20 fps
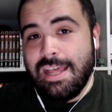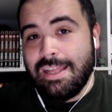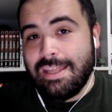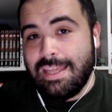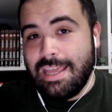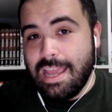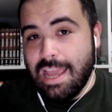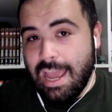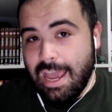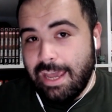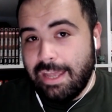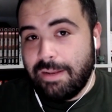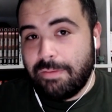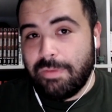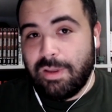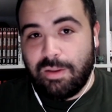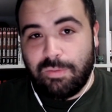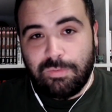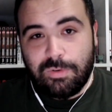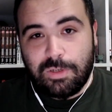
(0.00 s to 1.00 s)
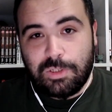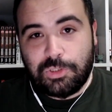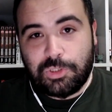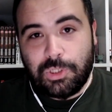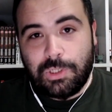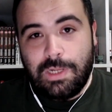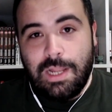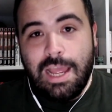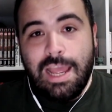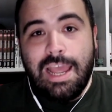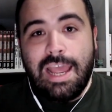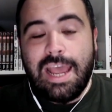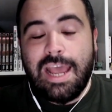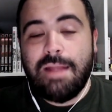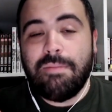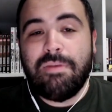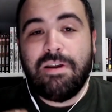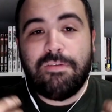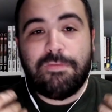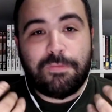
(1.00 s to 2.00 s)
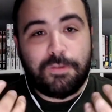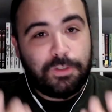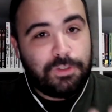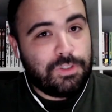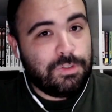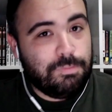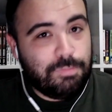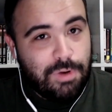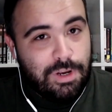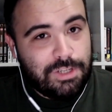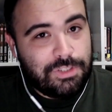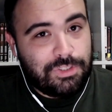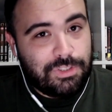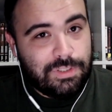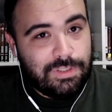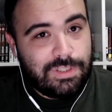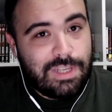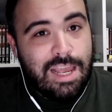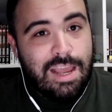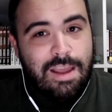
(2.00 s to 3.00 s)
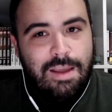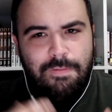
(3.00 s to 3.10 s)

the anime version, and my first impressions.